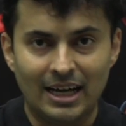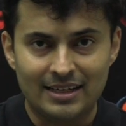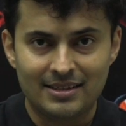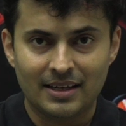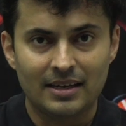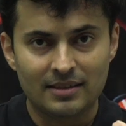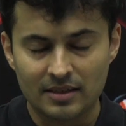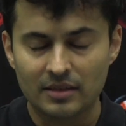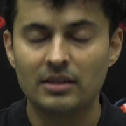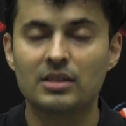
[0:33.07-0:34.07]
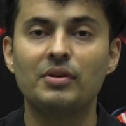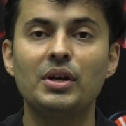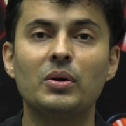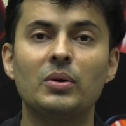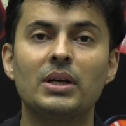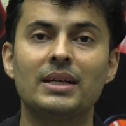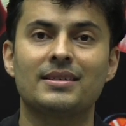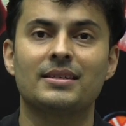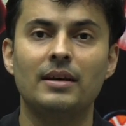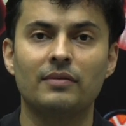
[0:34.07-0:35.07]
that's the case, this video
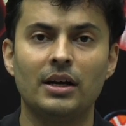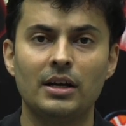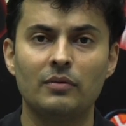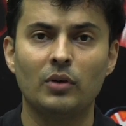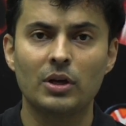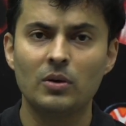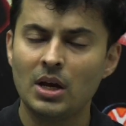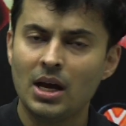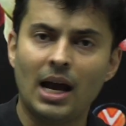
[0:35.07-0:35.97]
is definitely for you.